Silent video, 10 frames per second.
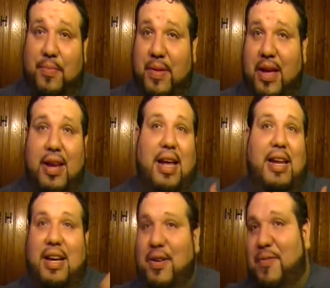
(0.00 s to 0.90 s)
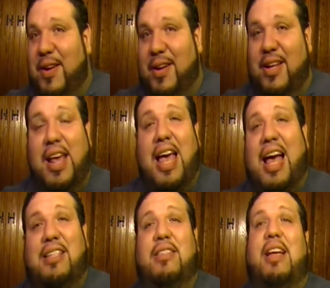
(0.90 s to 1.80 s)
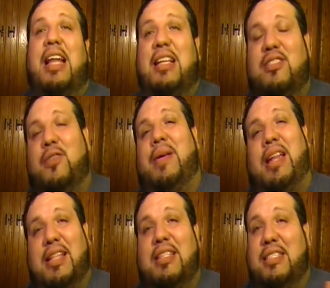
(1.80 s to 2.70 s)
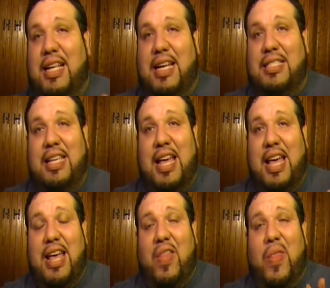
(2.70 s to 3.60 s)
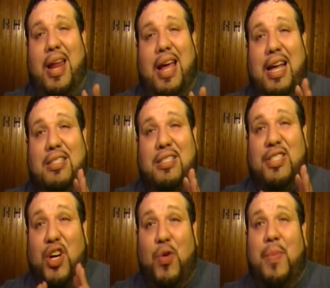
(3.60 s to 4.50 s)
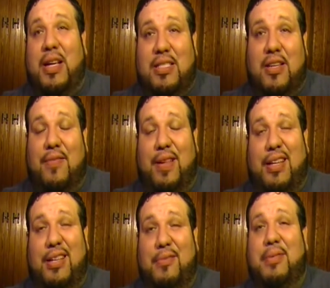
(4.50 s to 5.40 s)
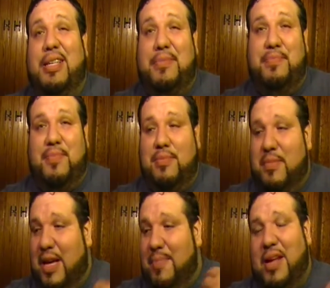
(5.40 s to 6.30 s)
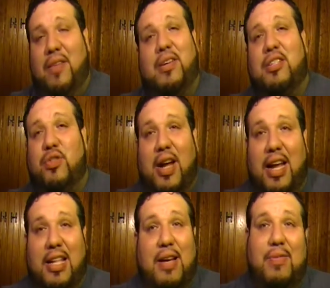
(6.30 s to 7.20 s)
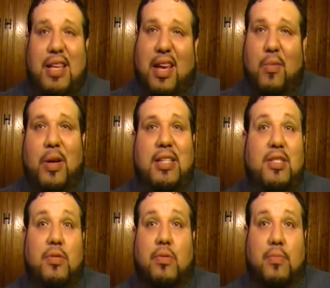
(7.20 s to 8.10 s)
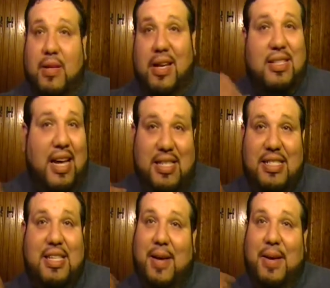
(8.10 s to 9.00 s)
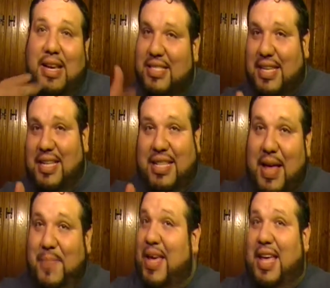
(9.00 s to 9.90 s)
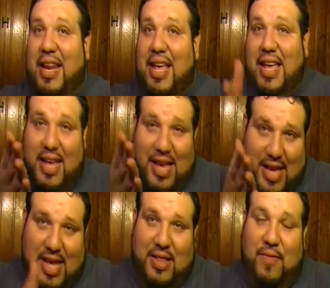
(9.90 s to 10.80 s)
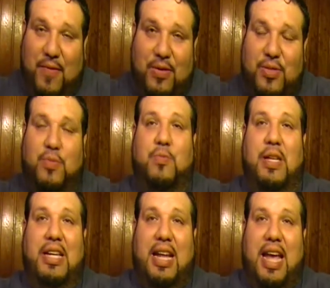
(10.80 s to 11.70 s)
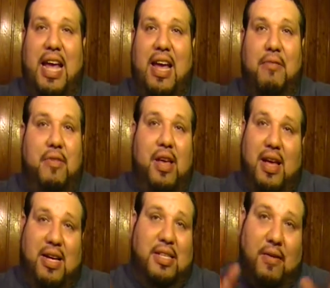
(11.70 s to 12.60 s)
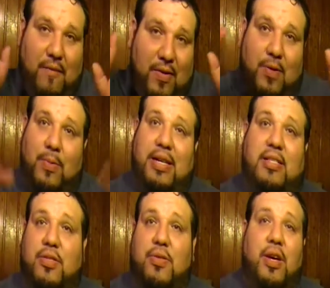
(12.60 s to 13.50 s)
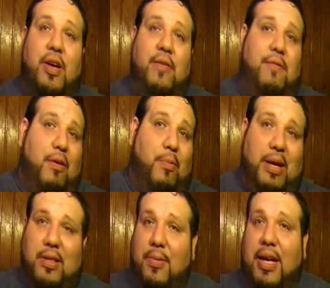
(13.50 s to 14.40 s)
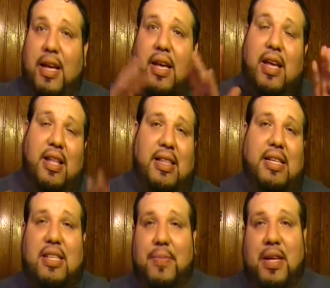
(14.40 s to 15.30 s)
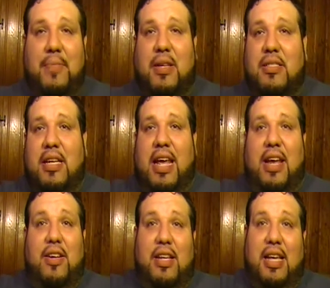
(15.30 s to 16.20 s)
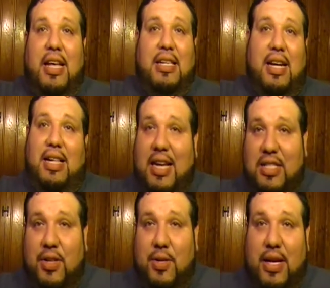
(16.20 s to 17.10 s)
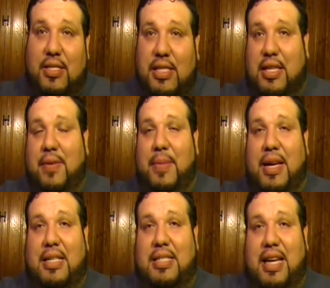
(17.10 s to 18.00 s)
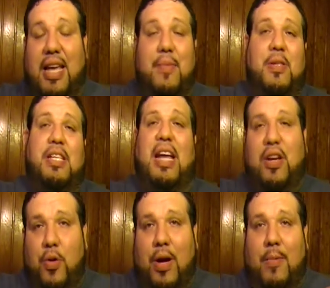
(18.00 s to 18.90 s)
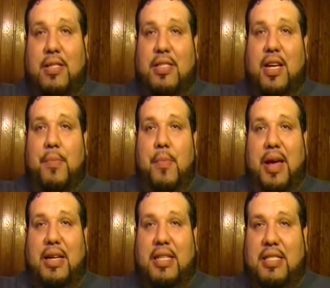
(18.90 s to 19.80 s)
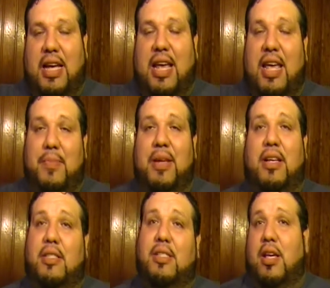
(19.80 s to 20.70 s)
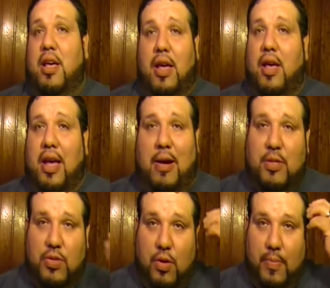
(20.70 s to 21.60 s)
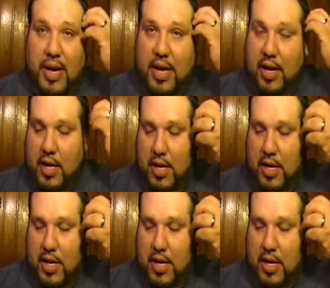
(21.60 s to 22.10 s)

And I didn't do very good. I did so bad in this class that I actually told myself, like, you know what? I'm not even going to try. And that was like in week 2 because I just got my ass kicked that bad in the first week and a half. I was like, fuck week 2. Fuck week 3. They sent me an email saying, hey, you're going to get kicked out of class if you don't actually come back and check in, which I knew I wasn't coming back to check in because I was doing bad.